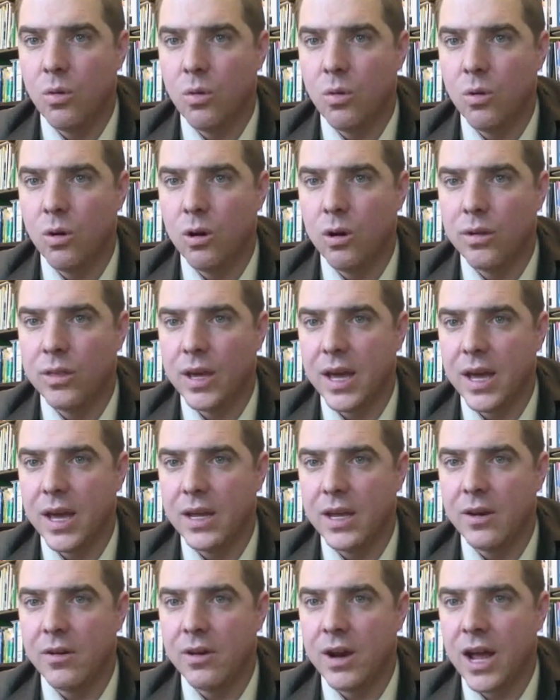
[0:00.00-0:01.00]
or that
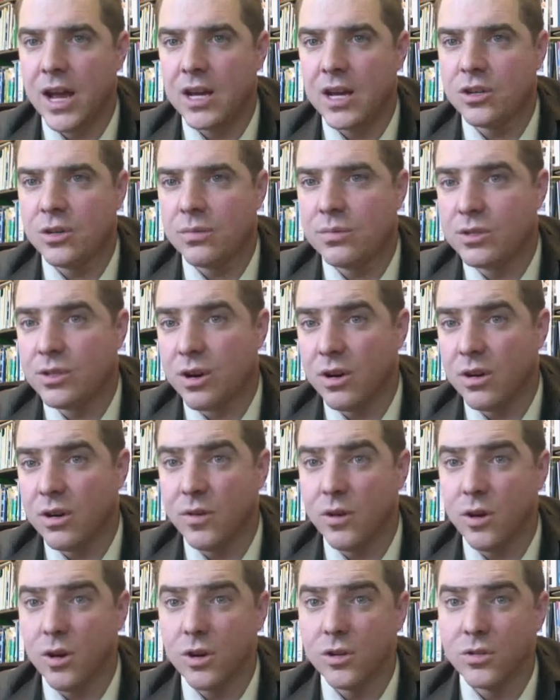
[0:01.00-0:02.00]
international
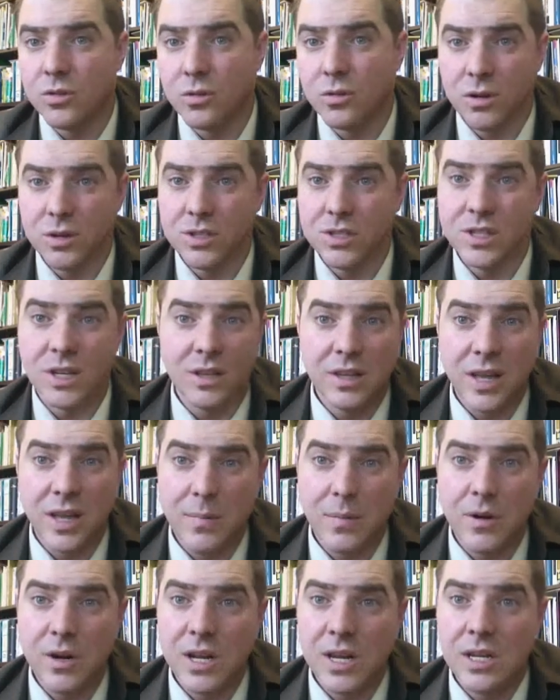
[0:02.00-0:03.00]
observers or
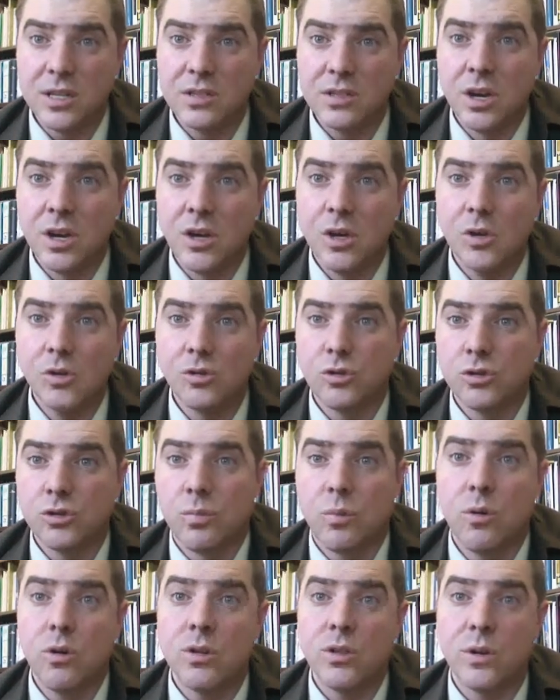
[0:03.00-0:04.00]
celebrities who
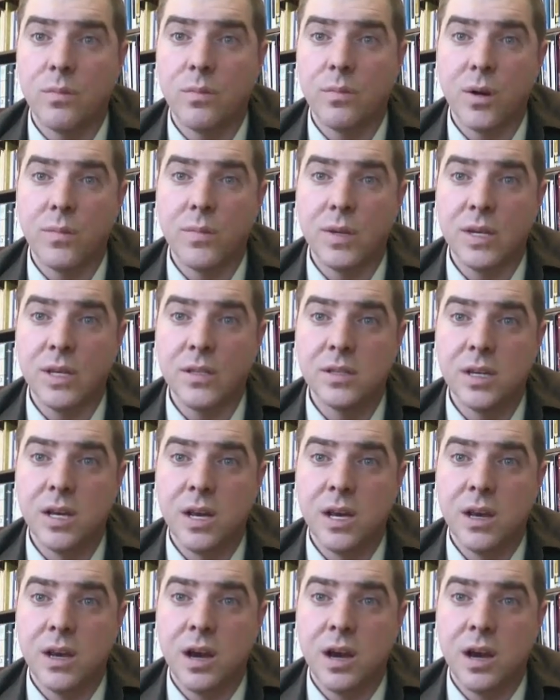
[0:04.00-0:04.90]
support the Burmese